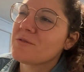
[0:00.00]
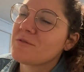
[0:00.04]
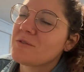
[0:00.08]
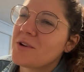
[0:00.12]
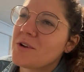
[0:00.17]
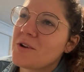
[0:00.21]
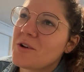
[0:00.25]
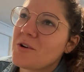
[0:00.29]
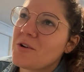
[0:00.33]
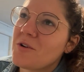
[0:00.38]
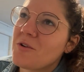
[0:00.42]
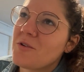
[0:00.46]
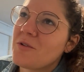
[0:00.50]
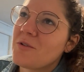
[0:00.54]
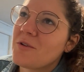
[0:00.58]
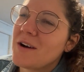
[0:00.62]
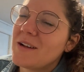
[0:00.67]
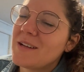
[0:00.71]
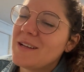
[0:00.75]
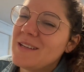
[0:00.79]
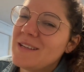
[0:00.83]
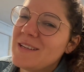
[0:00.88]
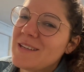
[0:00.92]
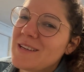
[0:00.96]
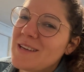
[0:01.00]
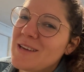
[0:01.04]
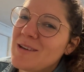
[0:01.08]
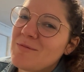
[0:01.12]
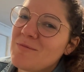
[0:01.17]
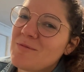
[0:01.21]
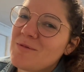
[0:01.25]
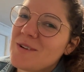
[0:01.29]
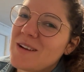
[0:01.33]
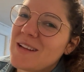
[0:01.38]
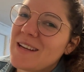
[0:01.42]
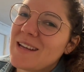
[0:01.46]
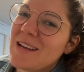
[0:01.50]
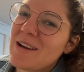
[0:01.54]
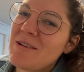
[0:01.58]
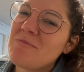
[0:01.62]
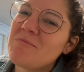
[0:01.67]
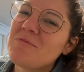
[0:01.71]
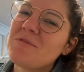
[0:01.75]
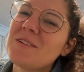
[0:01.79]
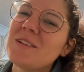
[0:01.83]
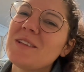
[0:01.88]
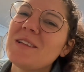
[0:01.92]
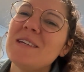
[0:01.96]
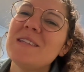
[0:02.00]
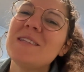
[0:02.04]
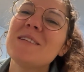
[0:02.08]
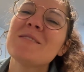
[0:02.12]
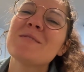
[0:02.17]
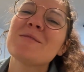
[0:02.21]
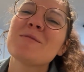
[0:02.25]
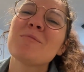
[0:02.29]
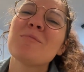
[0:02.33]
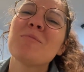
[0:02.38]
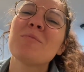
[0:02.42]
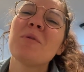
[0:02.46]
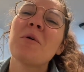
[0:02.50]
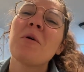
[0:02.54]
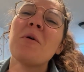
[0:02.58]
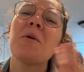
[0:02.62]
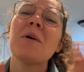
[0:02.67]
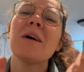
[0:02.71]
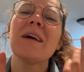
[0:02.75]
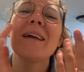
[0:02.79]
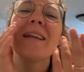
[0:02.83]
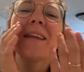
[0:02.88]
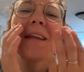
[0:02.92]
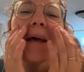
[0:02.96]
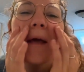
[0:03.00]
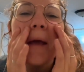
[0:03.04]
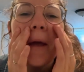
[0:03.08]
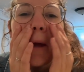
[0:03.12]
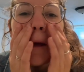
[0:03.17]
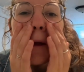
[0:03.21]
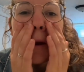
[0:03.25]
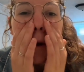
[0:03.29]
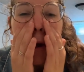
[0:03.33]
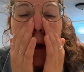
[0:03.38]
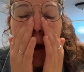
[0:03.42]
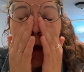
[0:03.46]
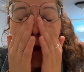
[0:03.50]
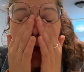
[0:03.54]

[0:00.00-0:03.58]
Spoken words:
know. I need to keep reading. I'm really disappointed.